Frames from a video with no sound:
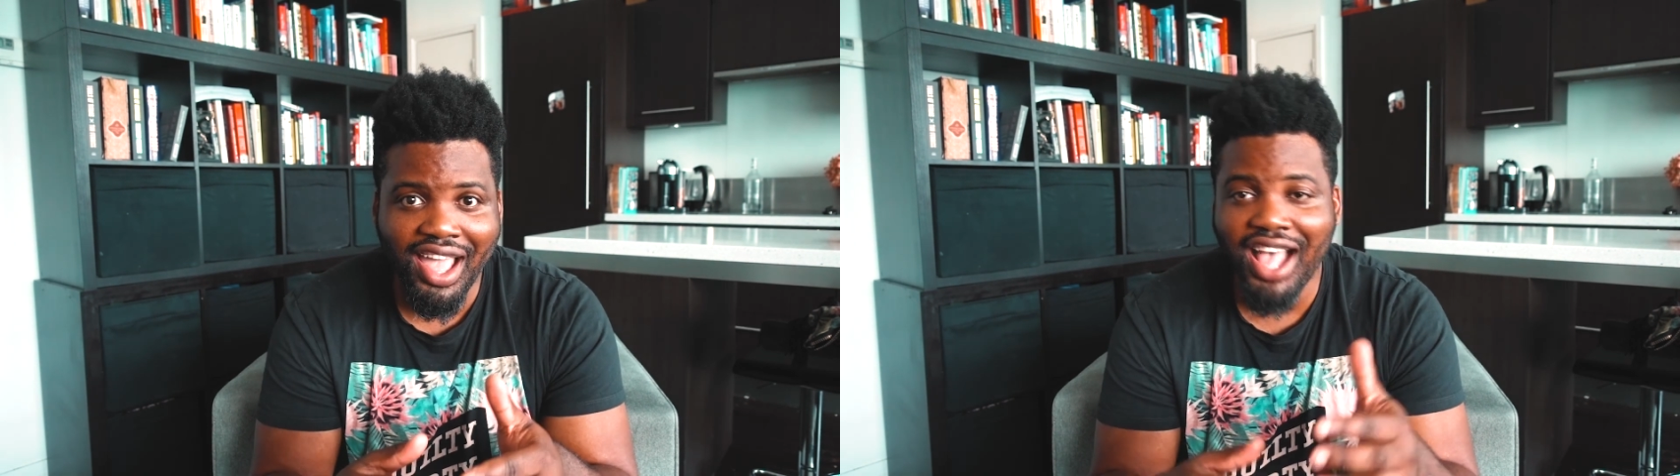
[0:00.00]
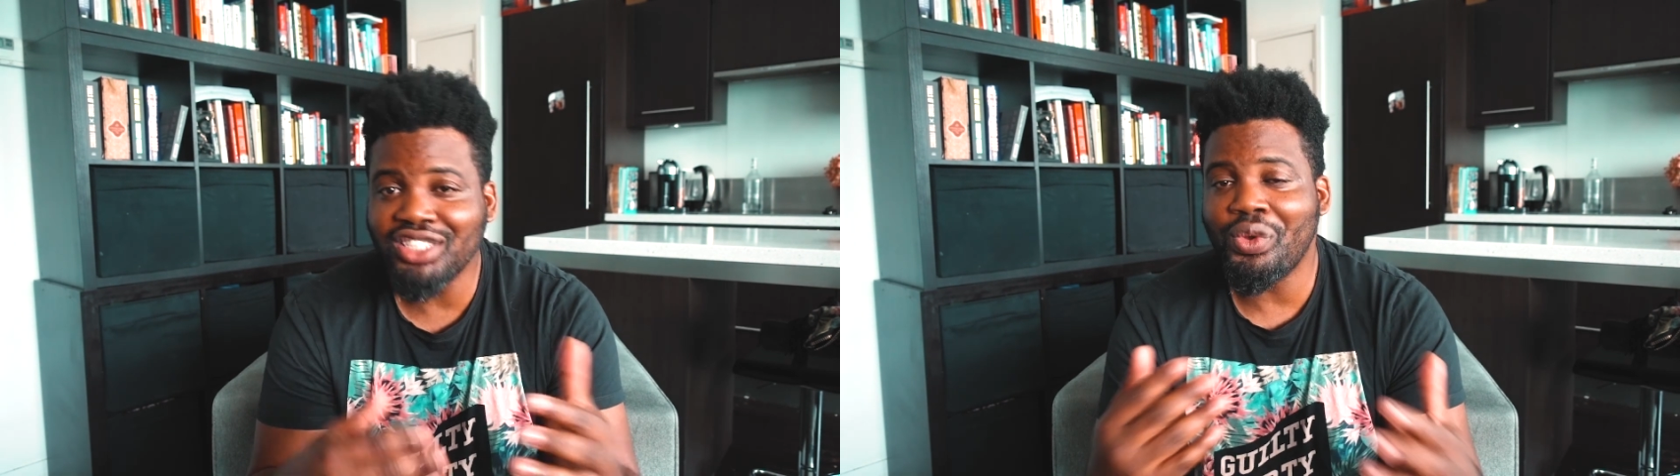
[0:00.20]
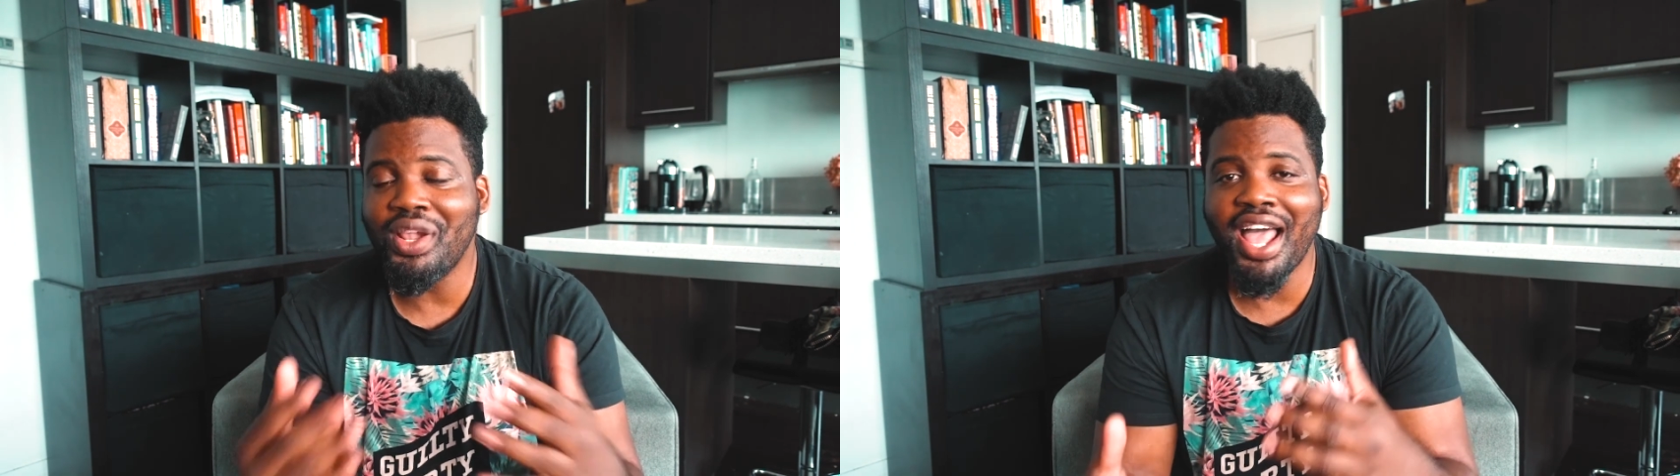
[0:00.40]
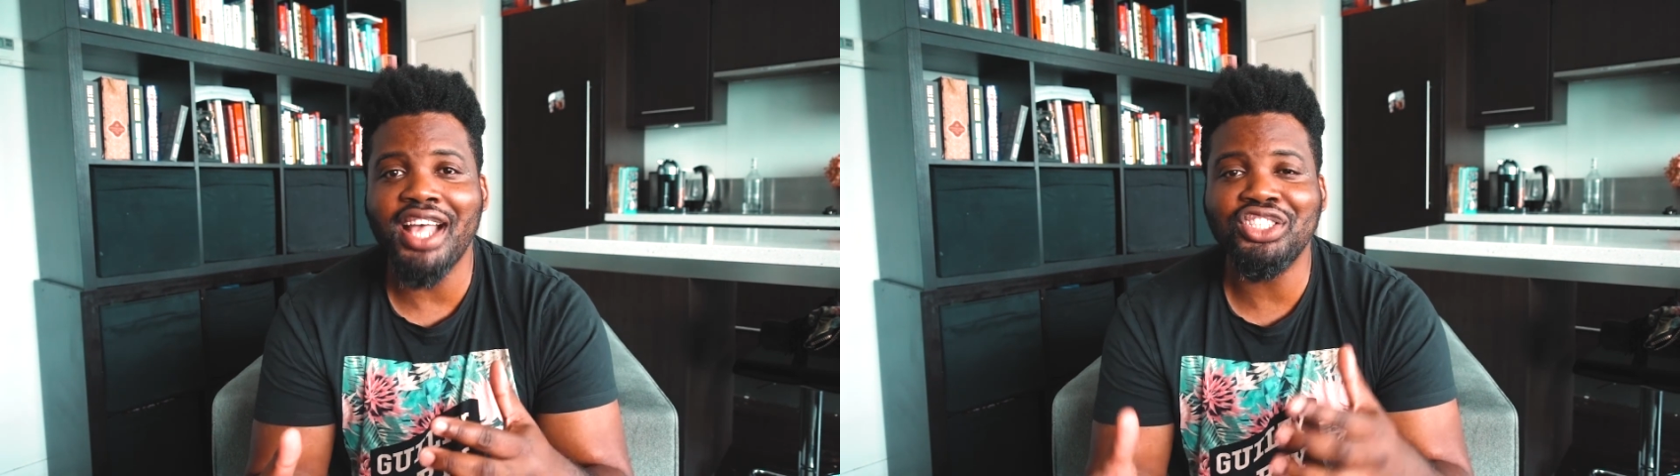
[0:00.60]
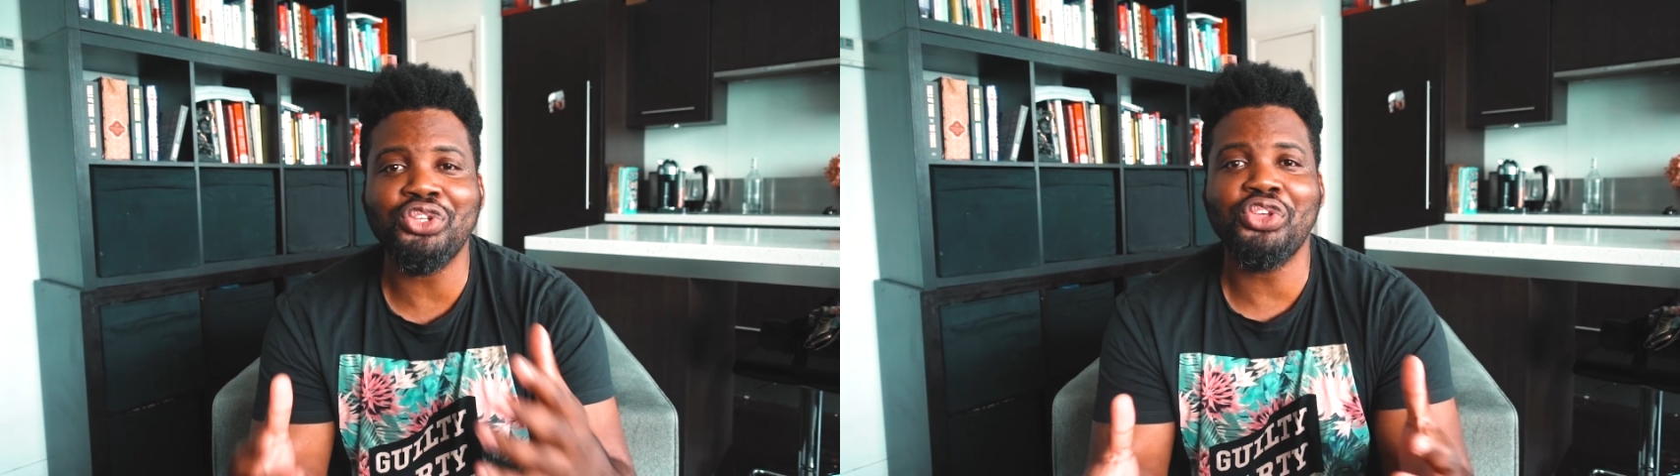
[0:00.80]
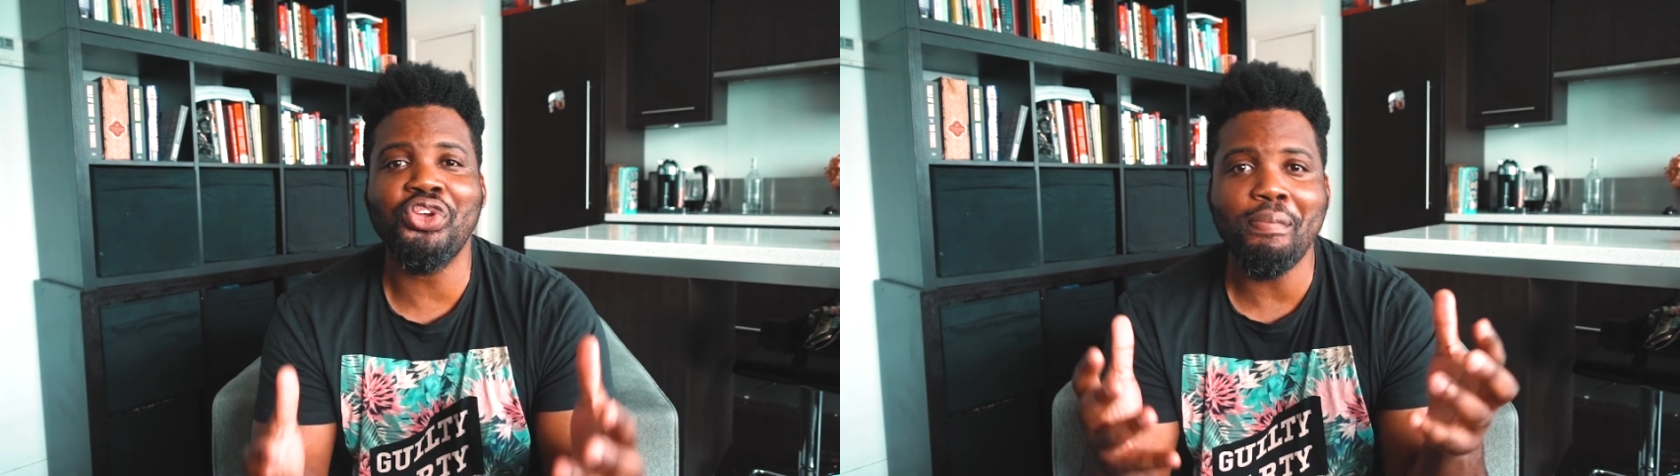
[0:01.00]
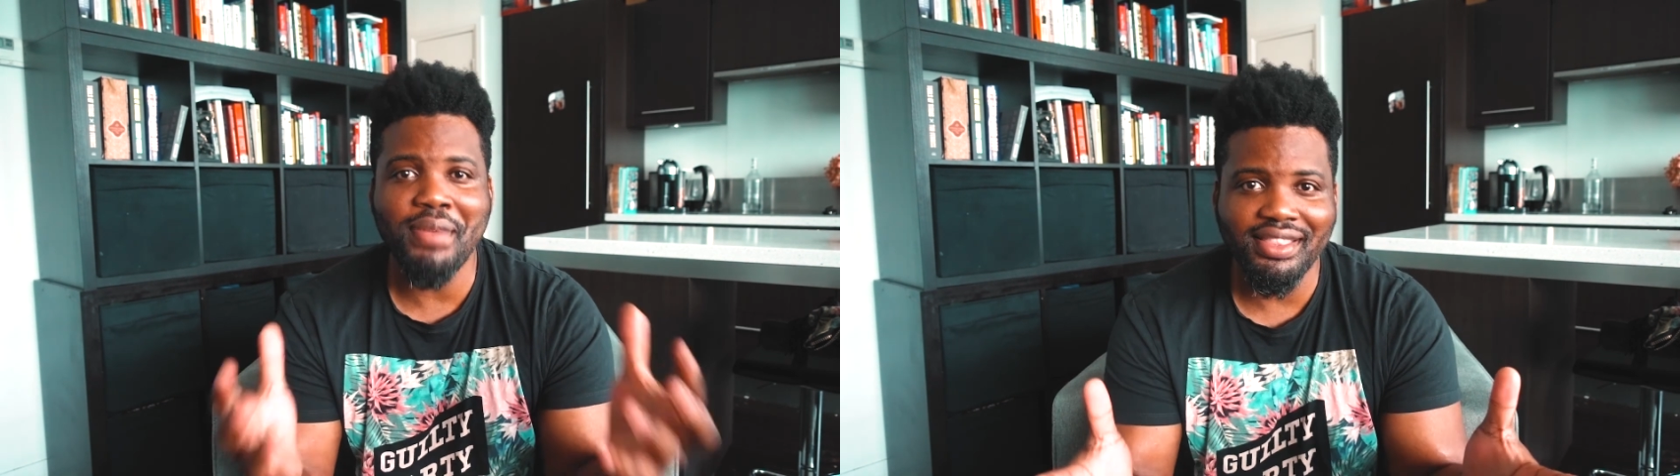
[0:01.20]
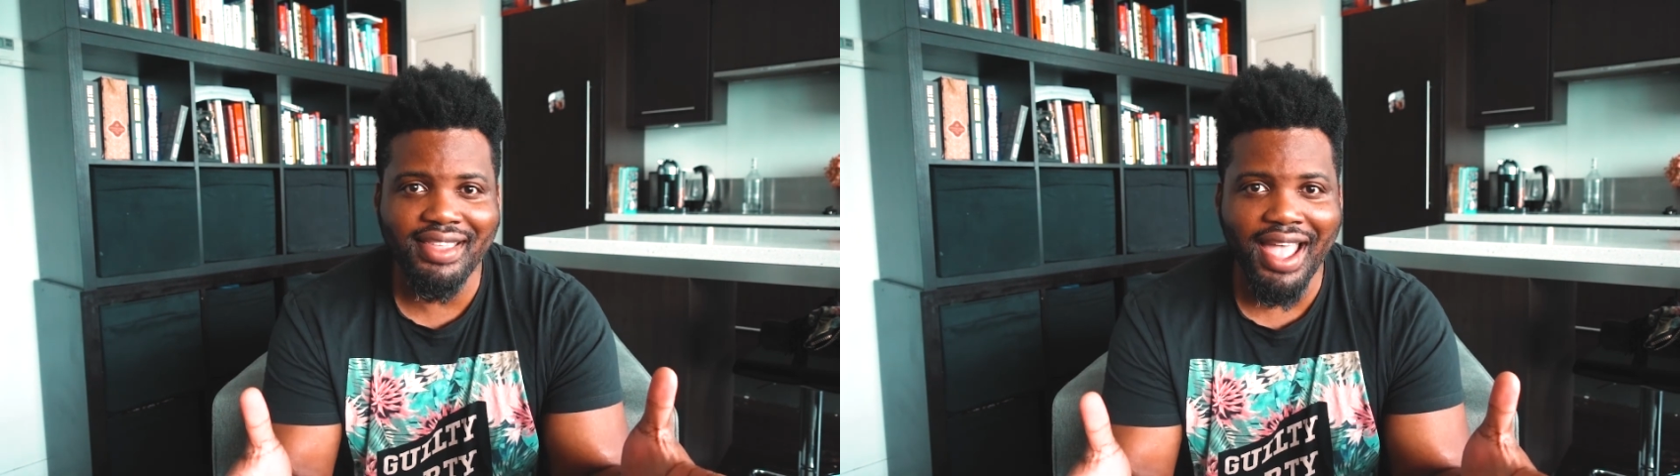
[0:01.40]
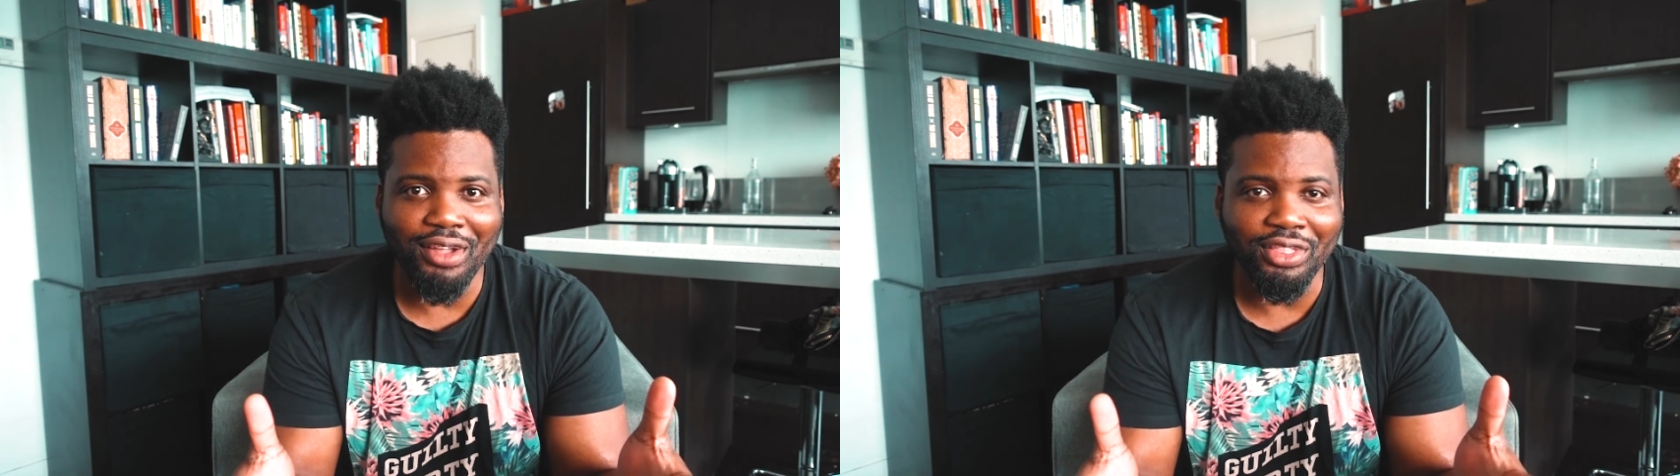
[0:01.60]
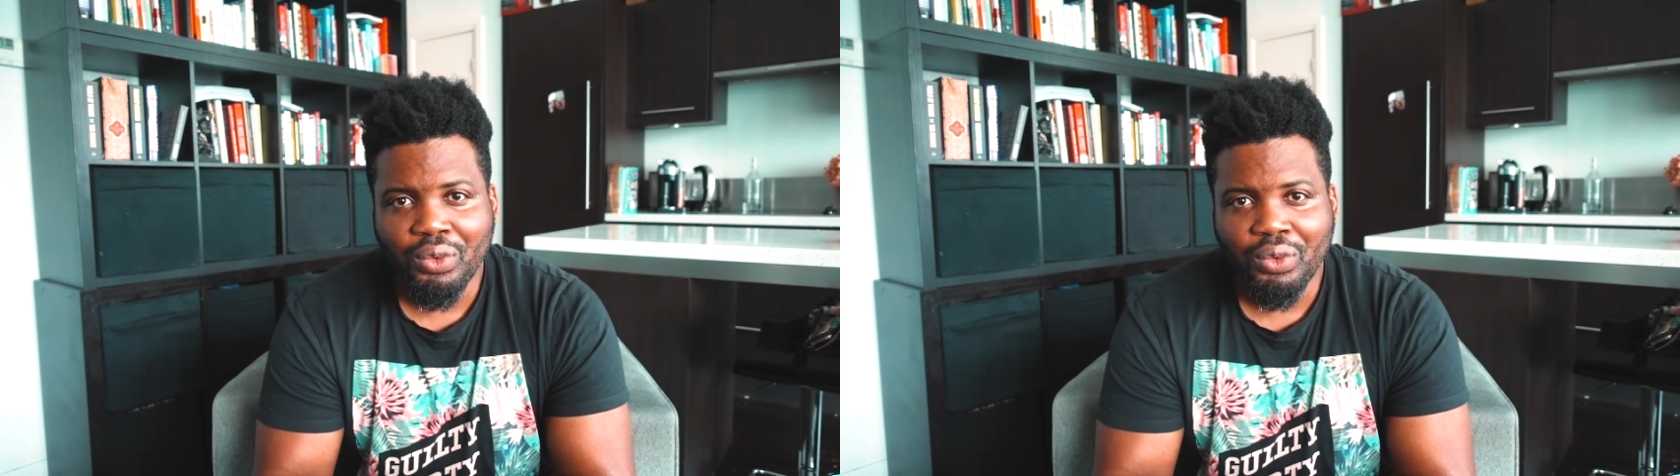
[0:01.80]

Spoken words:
as well as Tokyo Midtown,